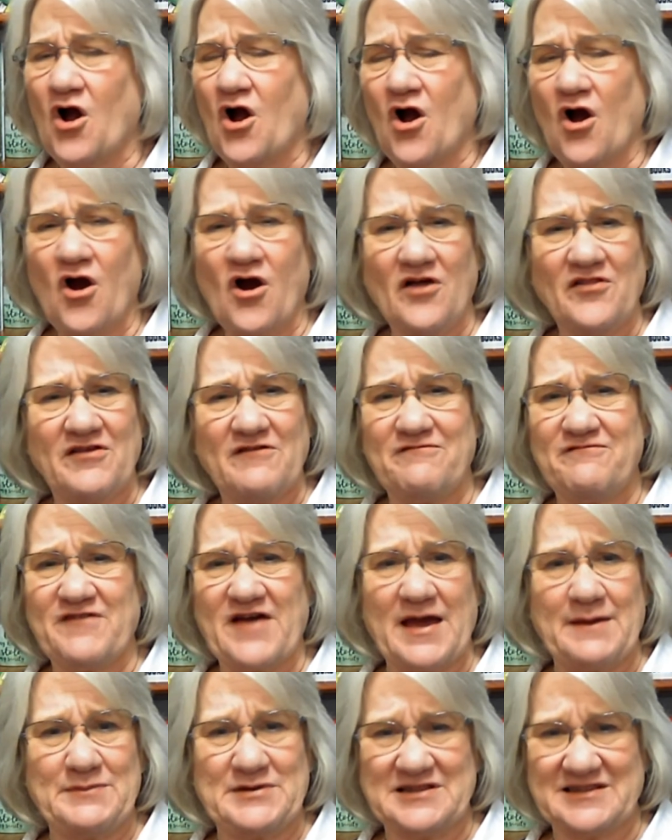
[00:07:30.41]
all the
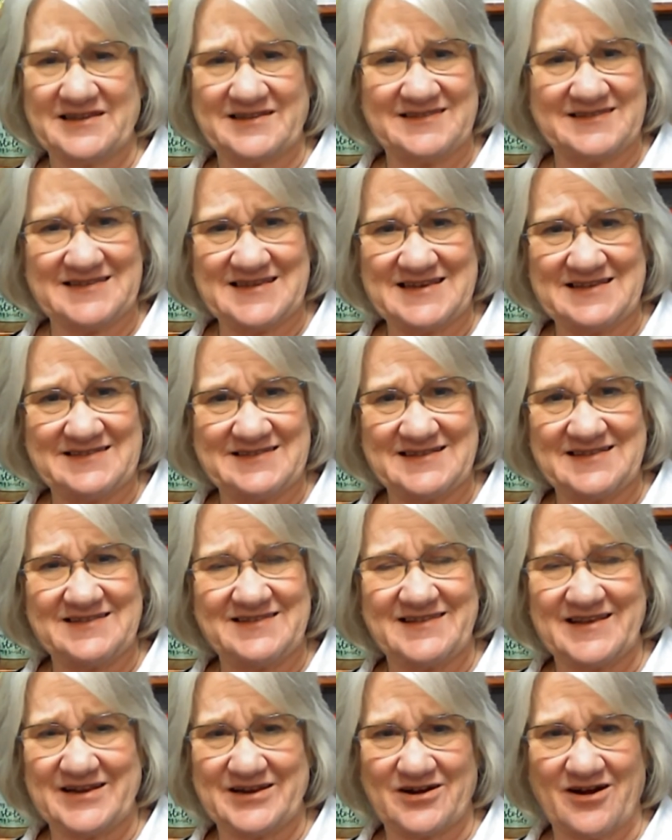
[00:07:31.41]
fabulous seasons
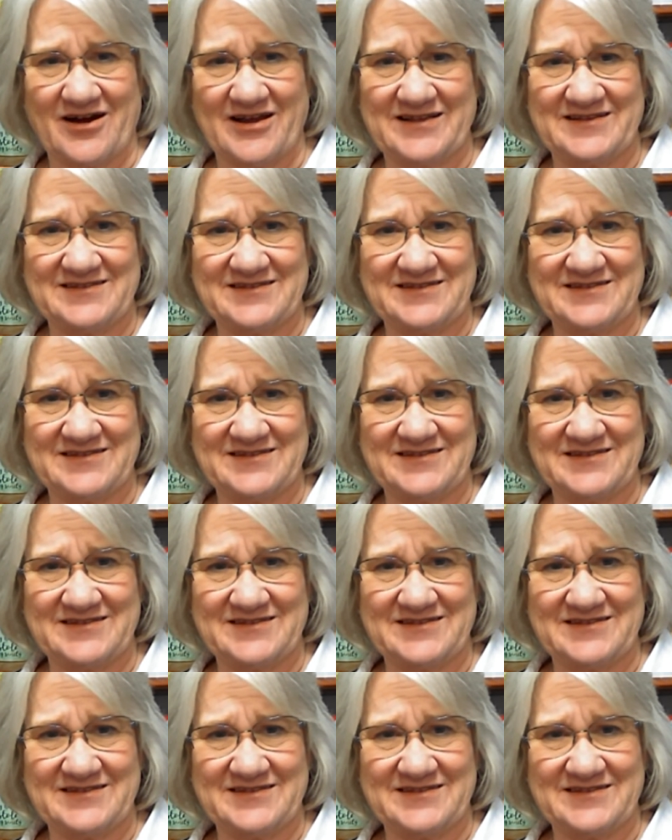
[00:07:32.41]
that God has